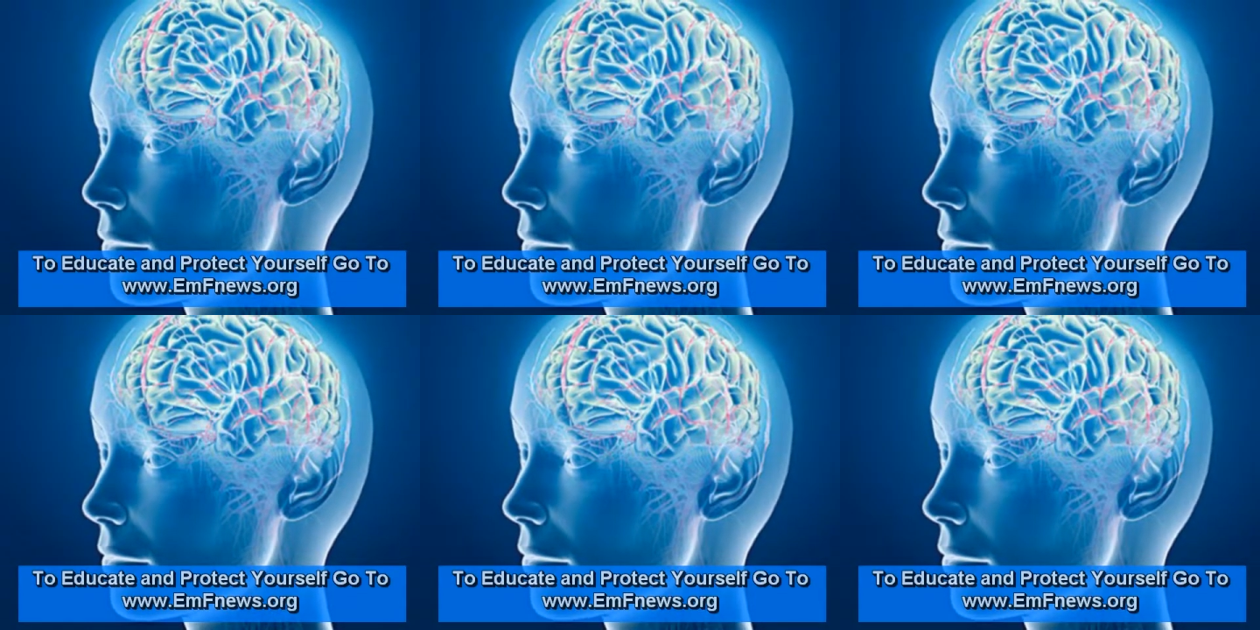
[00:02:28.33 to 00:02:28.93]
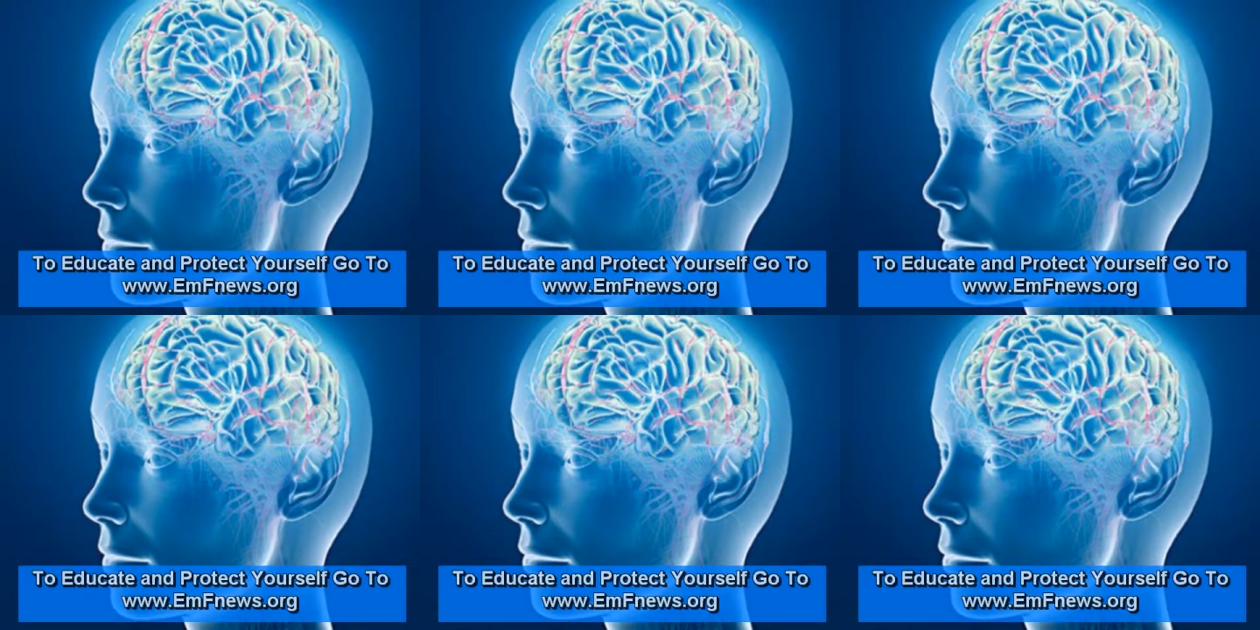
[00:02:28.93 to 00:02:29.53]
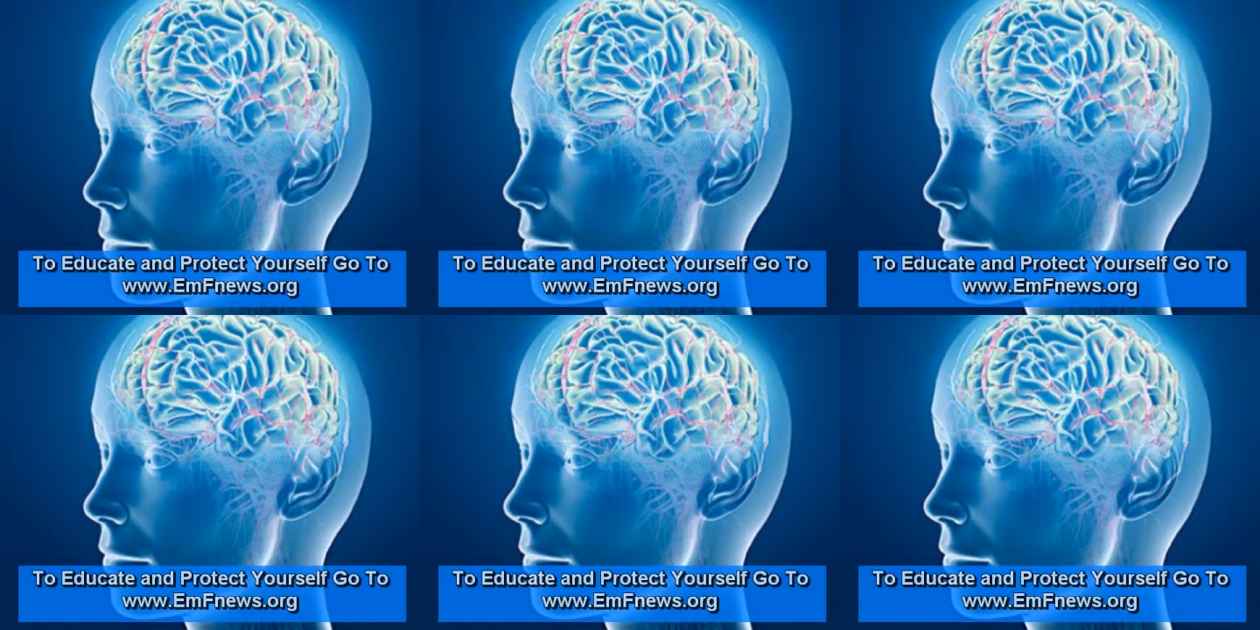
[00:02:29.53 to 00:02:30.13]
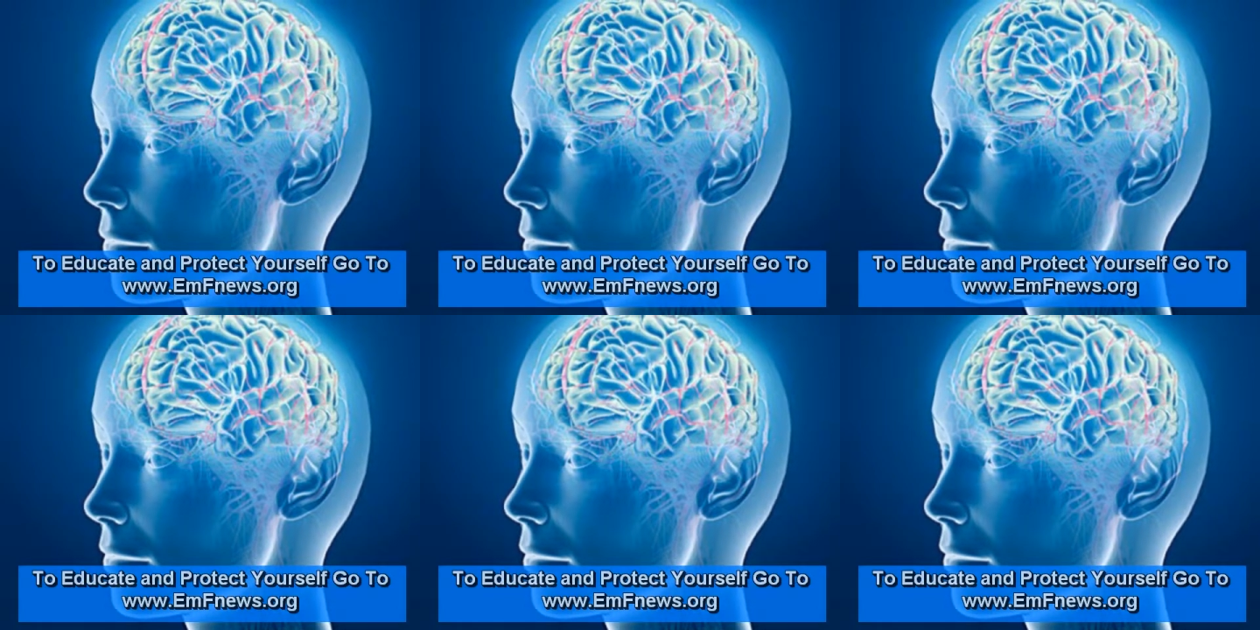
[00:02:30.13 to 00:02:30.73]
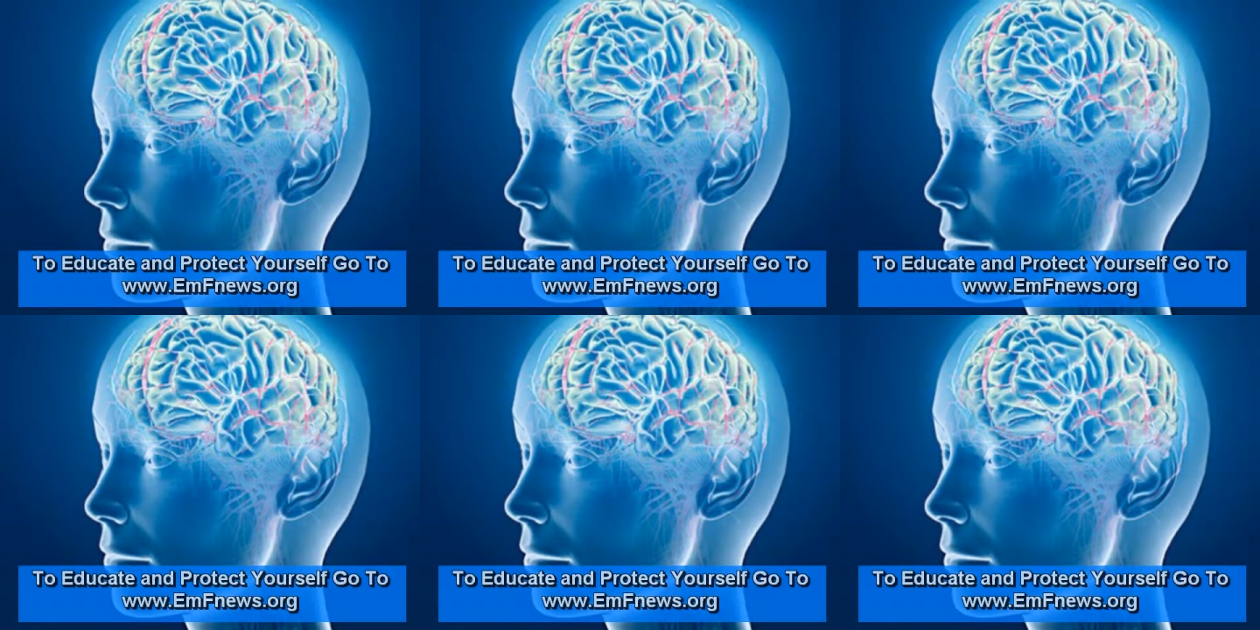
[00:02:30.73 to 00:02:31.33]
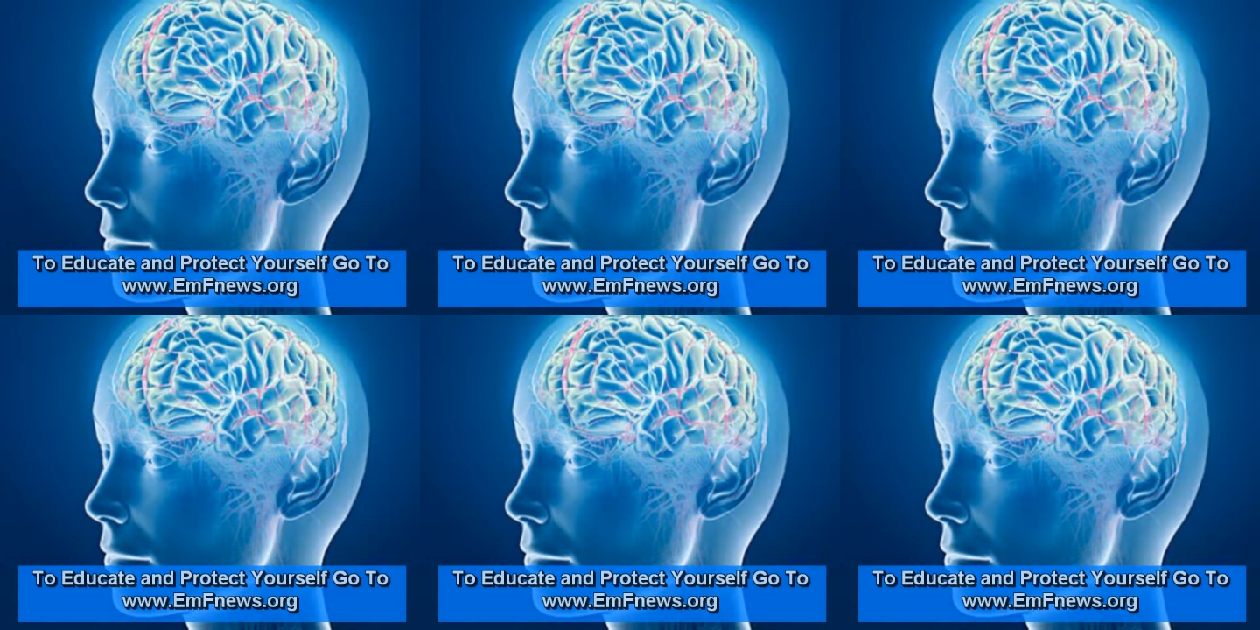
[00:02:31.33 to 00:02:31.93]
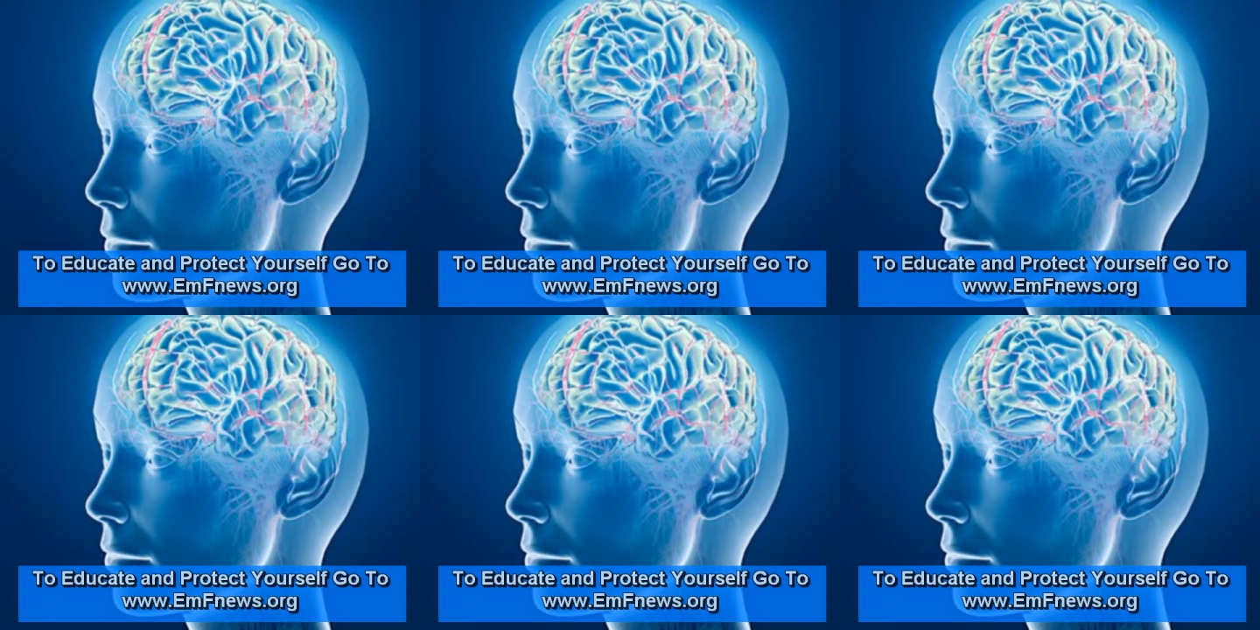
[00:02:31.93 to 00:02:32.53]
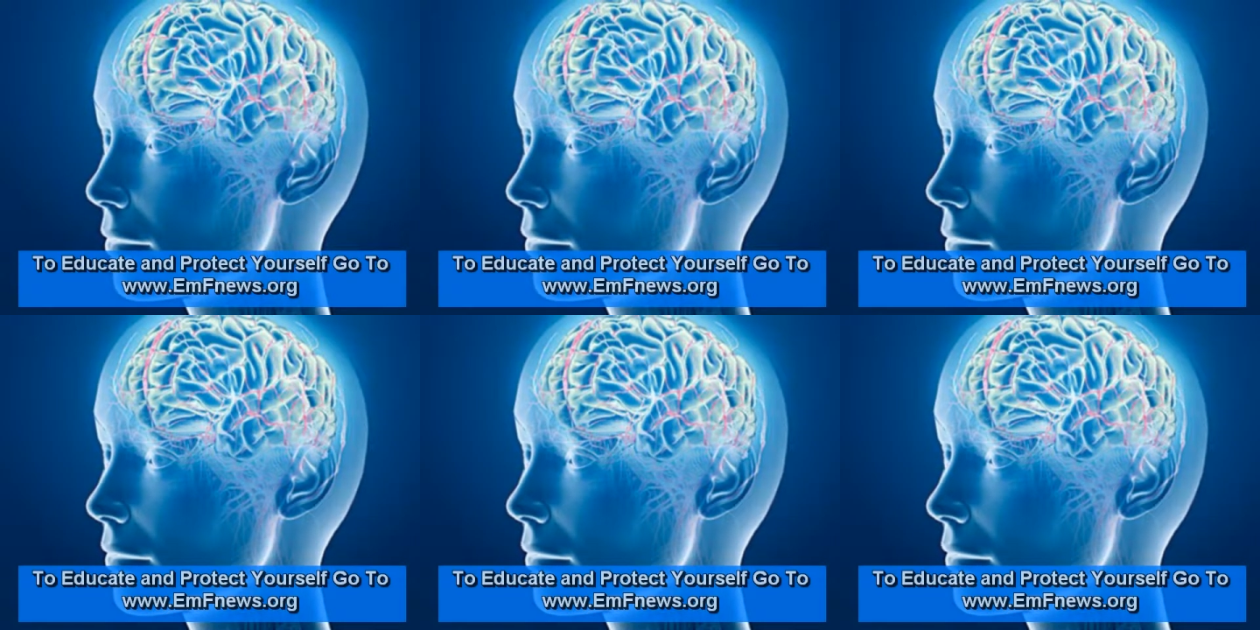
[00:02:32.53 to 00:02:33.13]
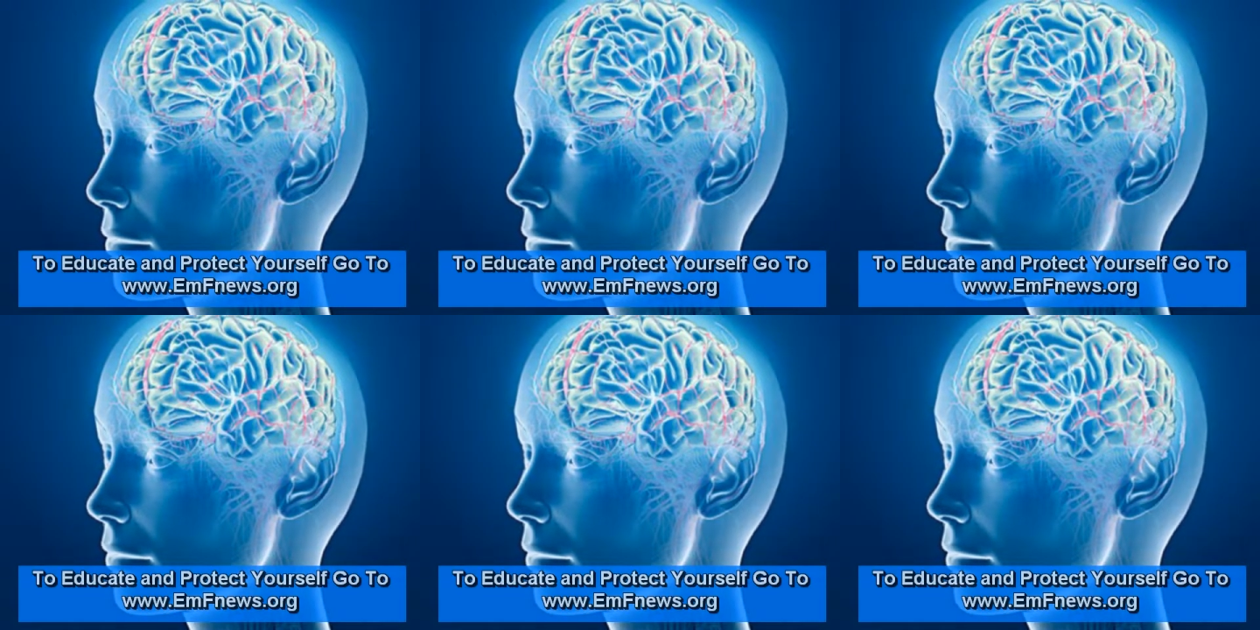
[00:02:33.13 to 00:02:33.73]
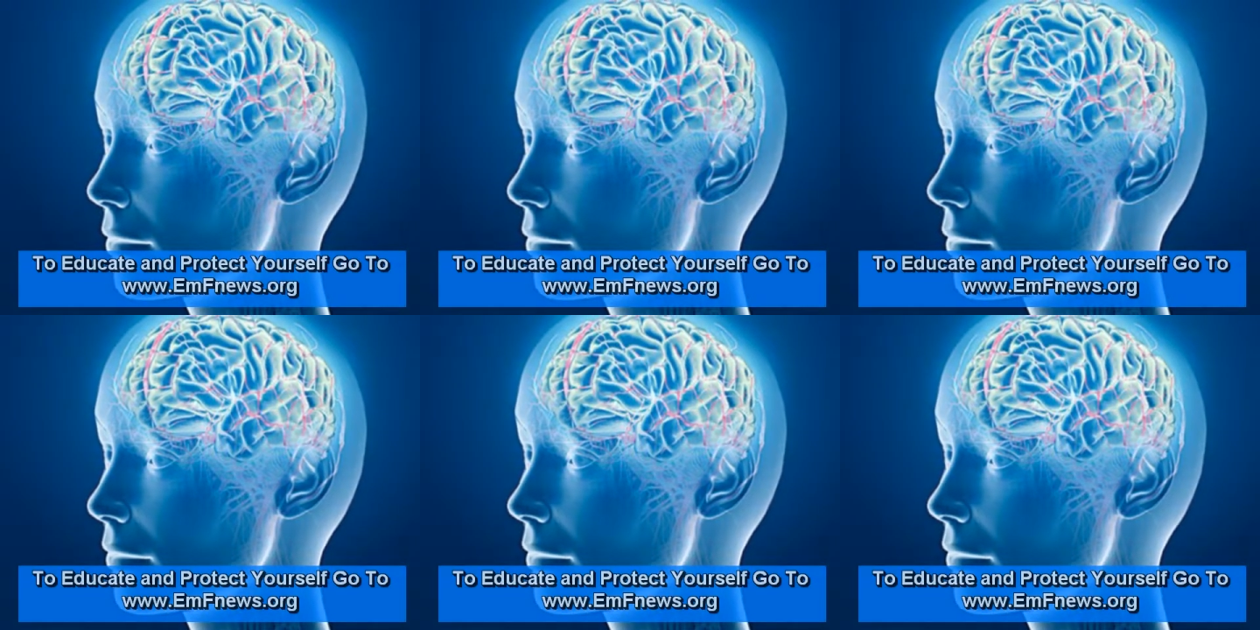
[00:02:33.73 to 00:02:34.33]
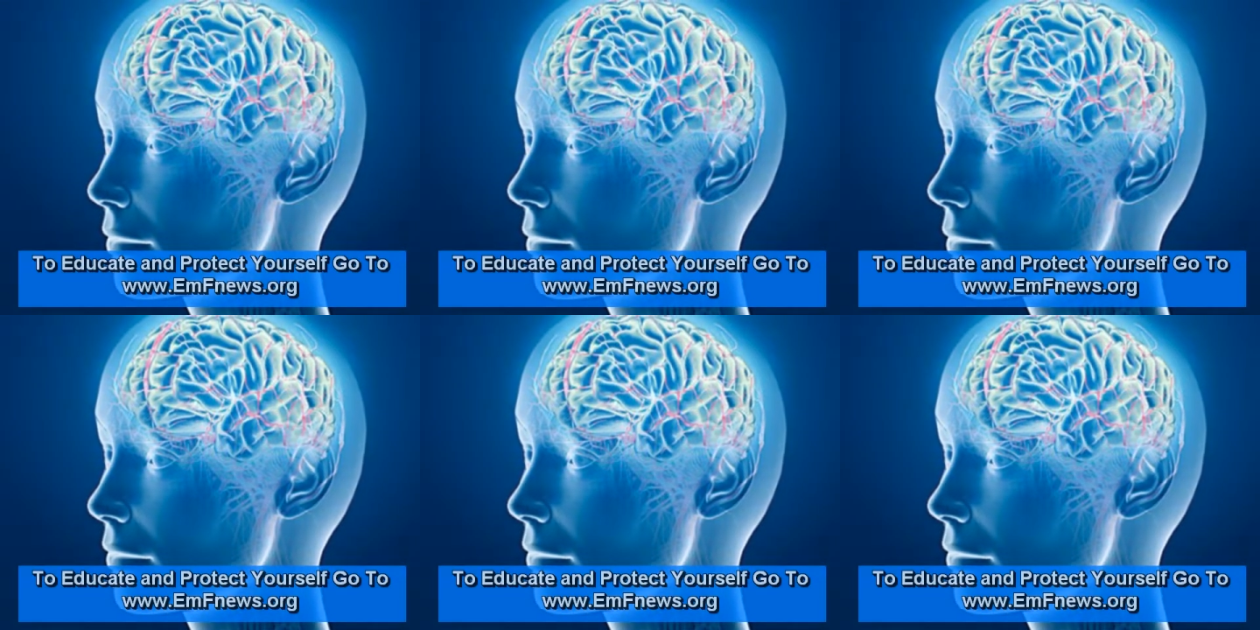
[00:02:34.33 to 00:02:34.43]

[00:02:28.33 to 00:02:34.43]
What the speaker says: (no speaker visible)